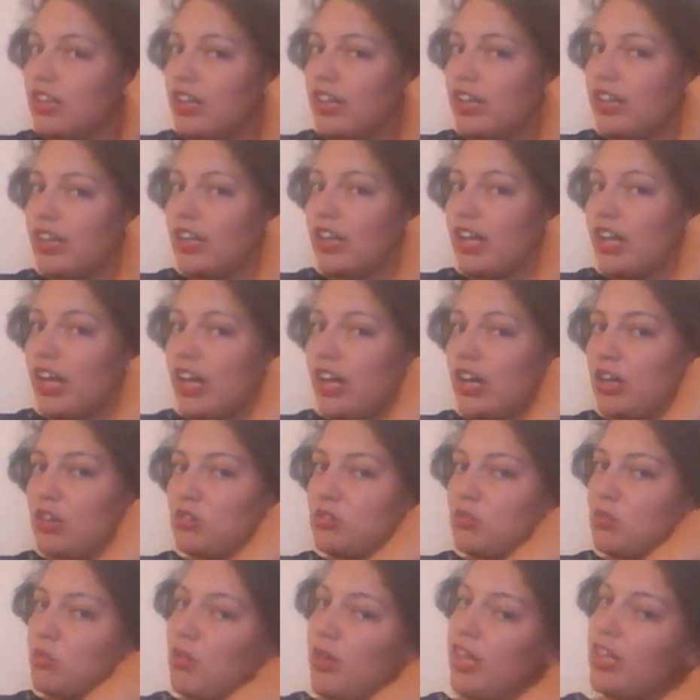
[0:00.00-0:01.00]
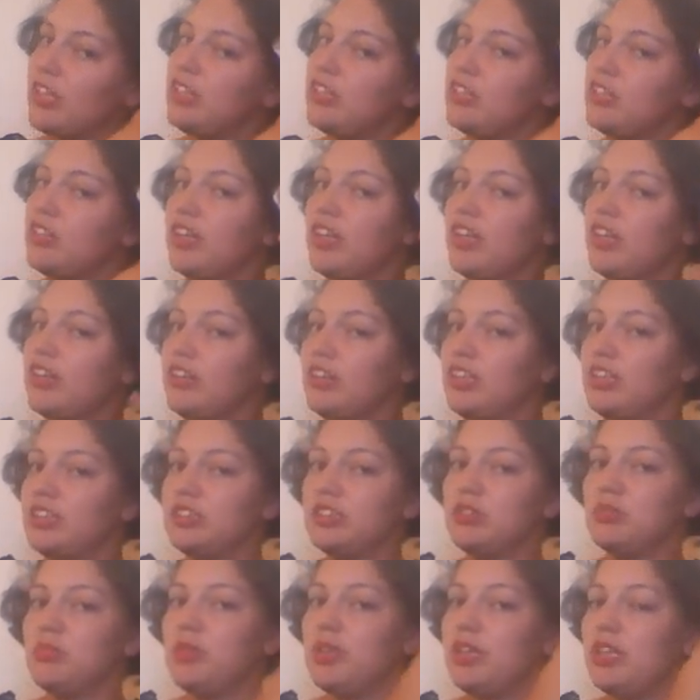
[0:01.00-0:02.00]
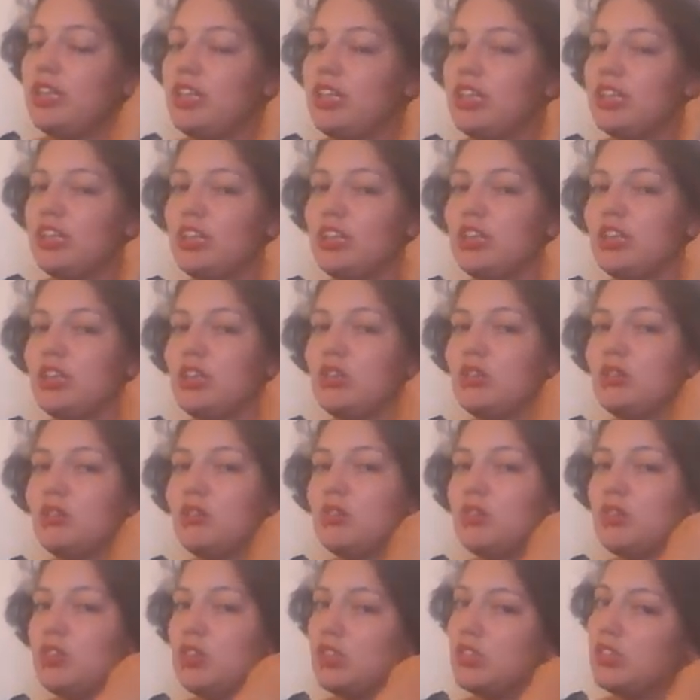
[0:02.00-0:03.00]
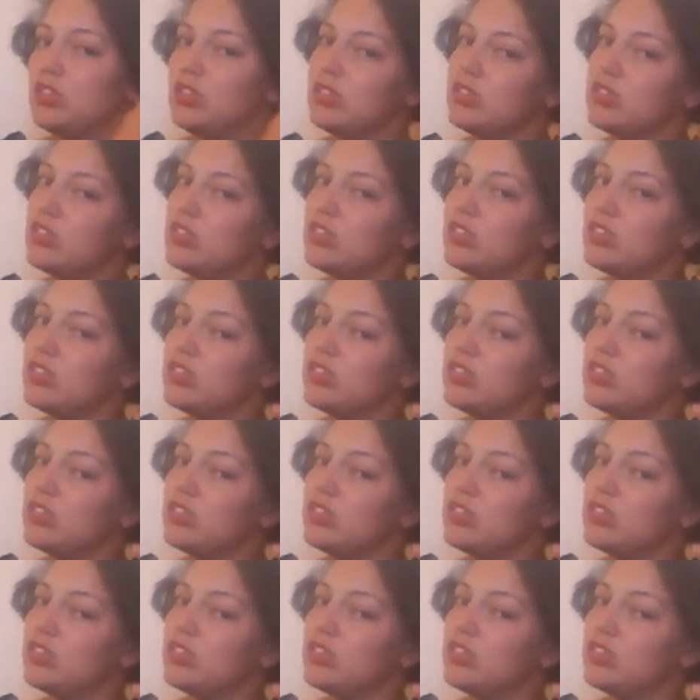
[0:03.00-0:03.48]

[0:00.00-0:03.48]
and how wet your hair needs to be in order